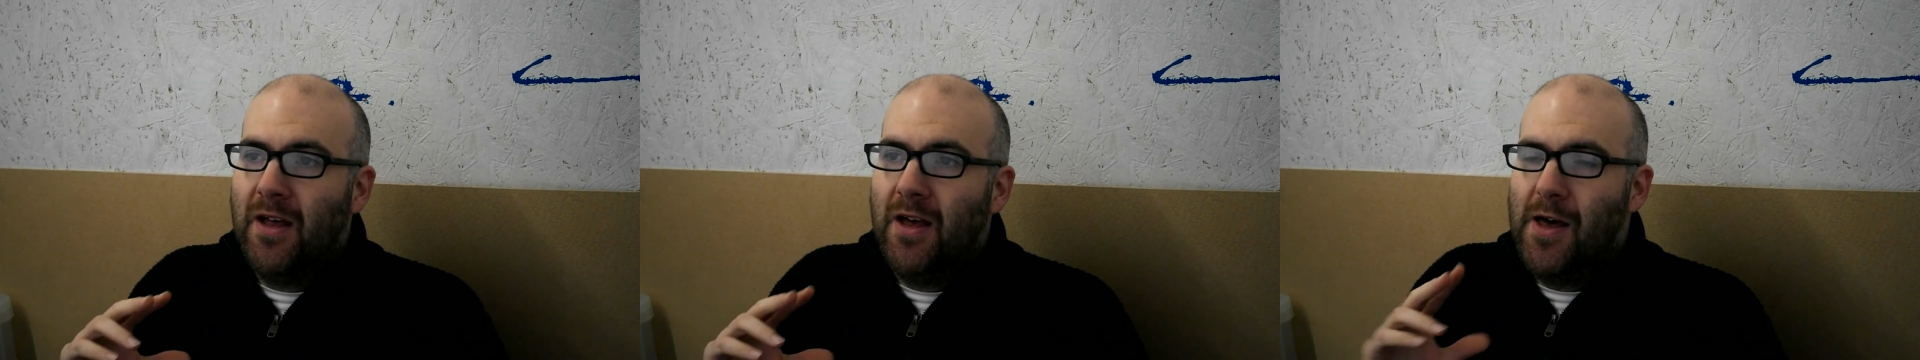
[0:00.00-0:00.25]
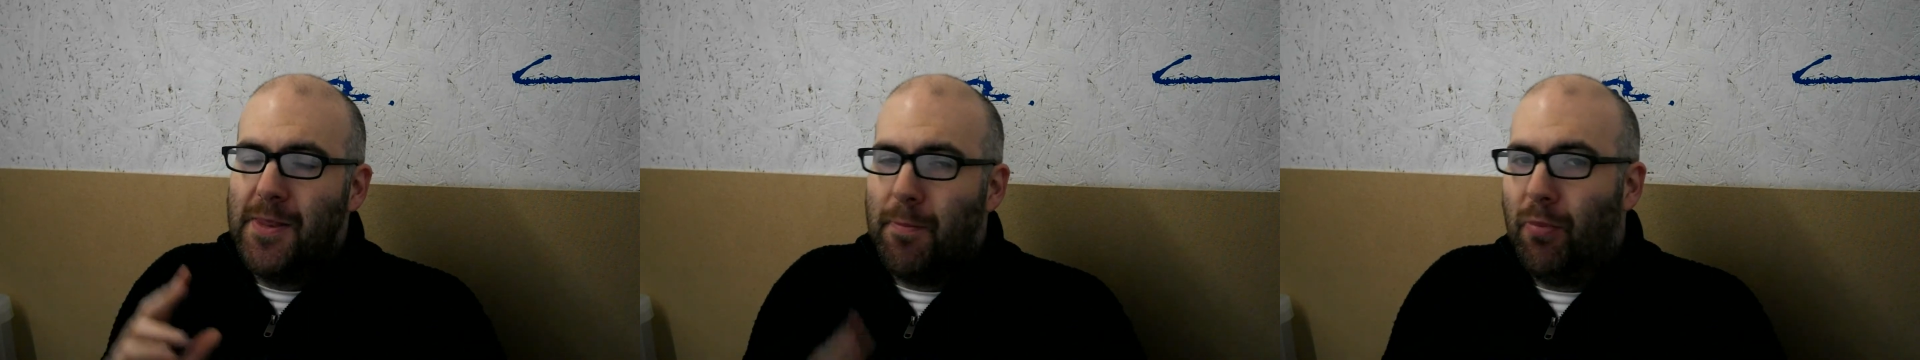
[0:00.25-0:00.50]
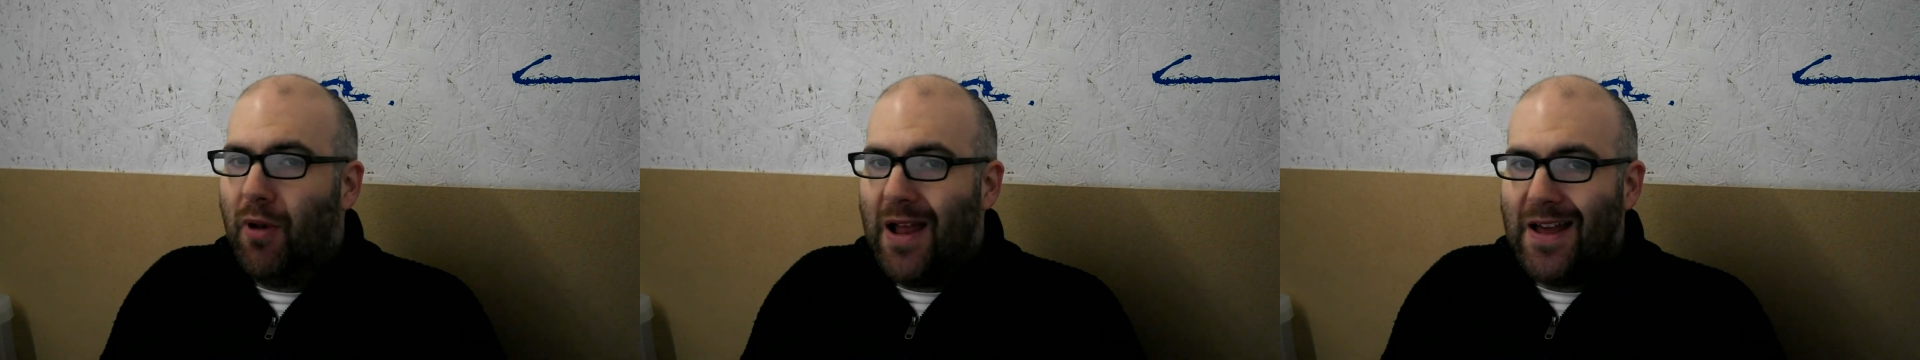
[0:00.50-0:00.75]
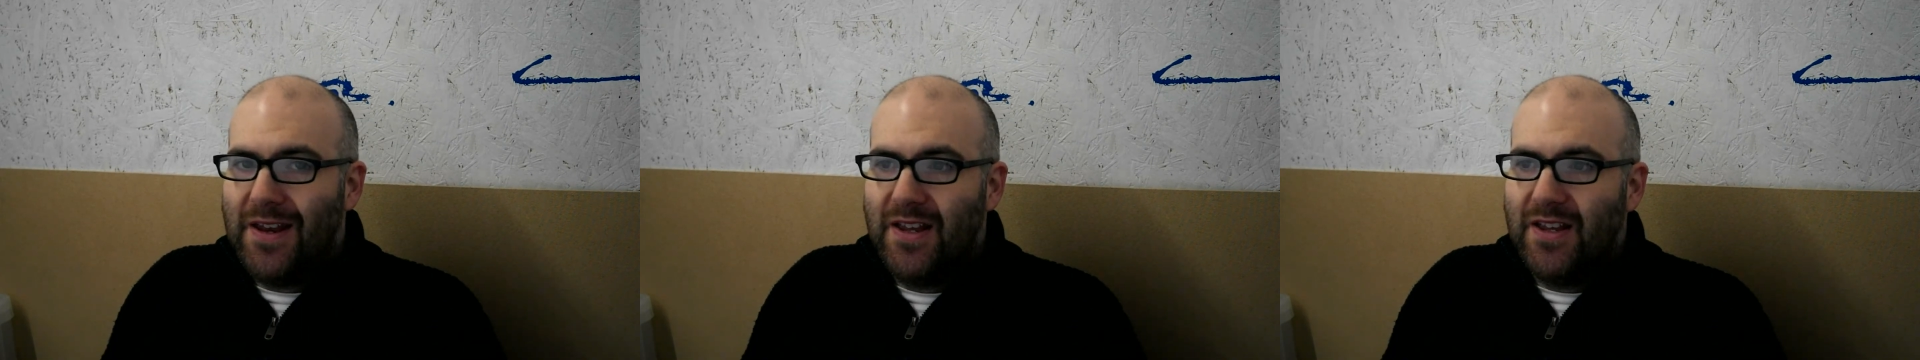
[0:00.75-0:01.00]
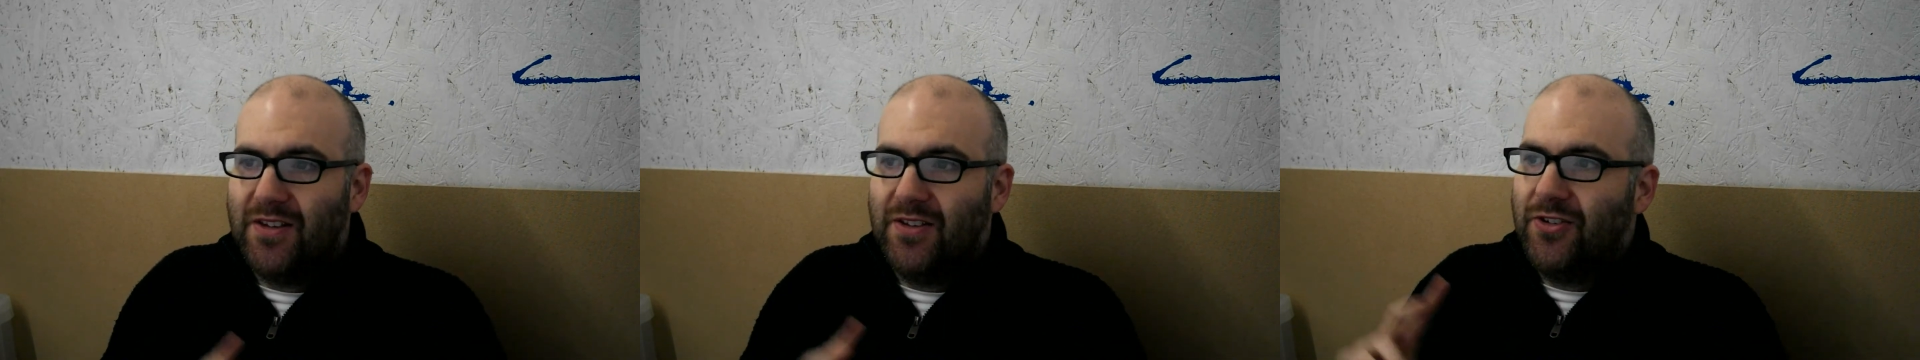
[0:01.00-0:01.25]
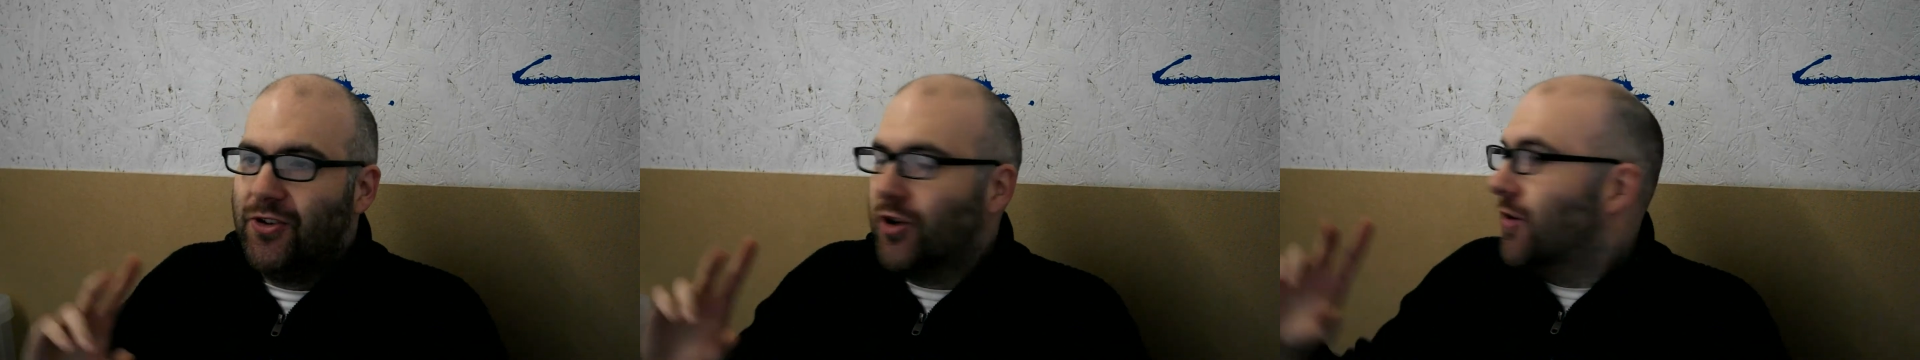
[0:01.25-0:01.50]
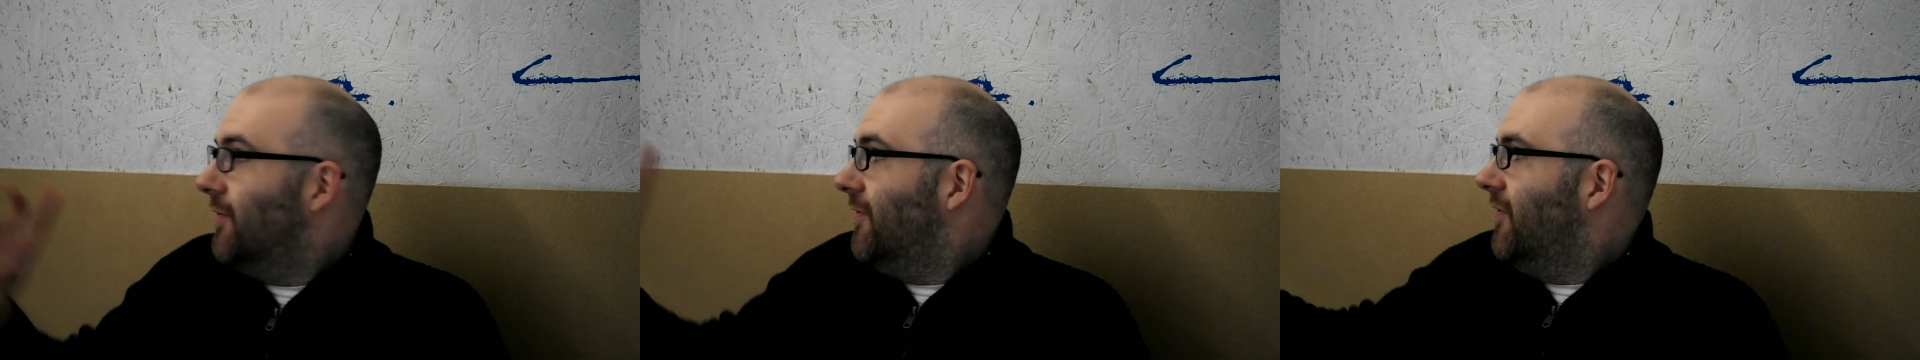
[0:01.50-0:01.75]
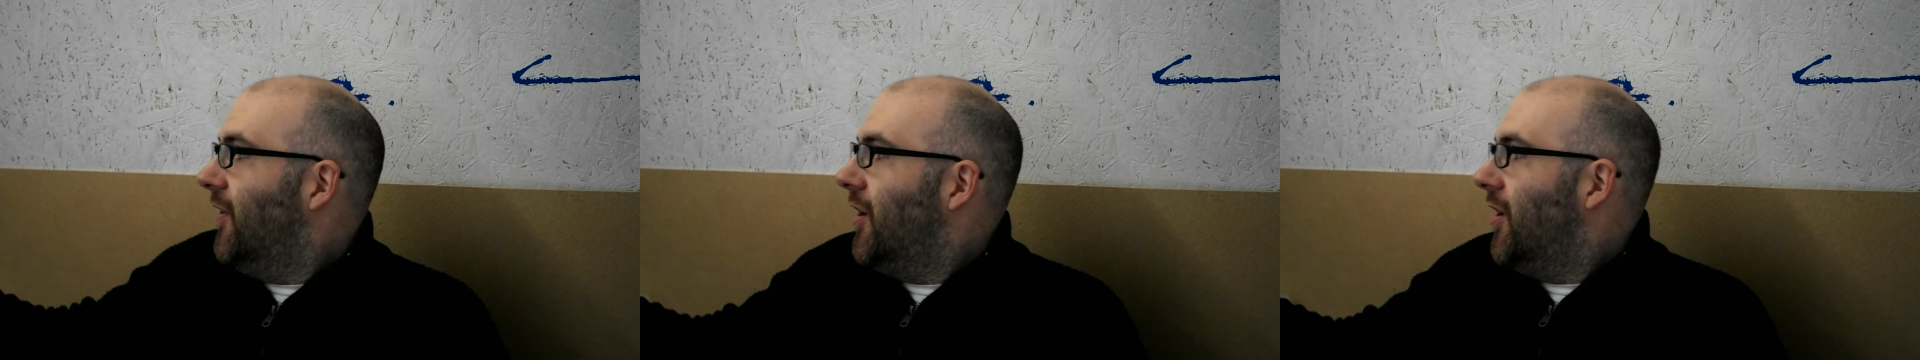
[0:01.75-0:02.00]
and the plan is to
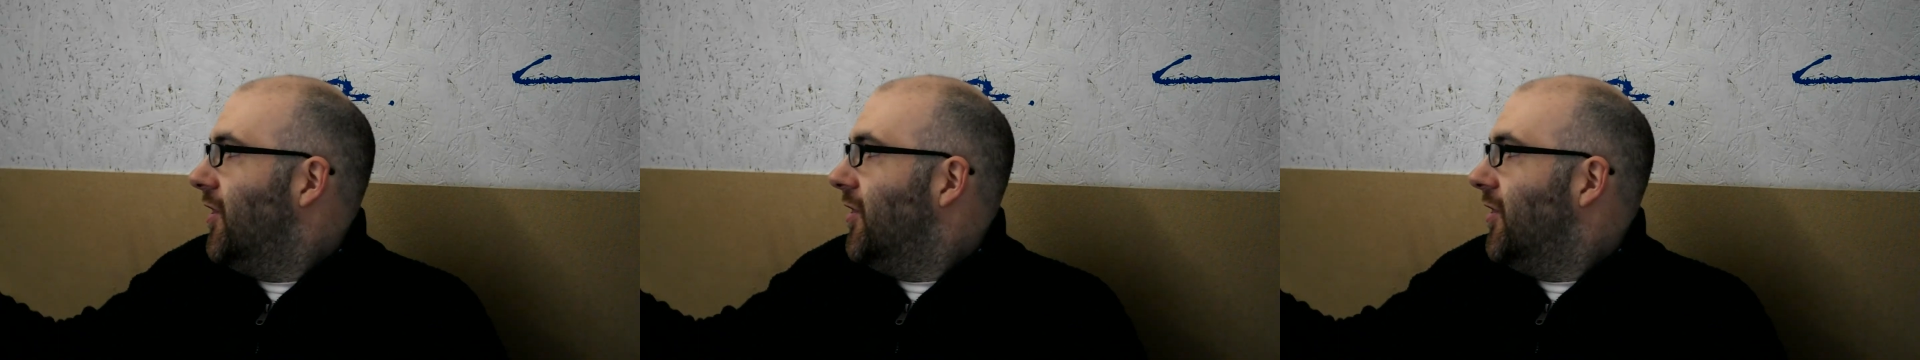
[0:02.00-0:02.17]
convert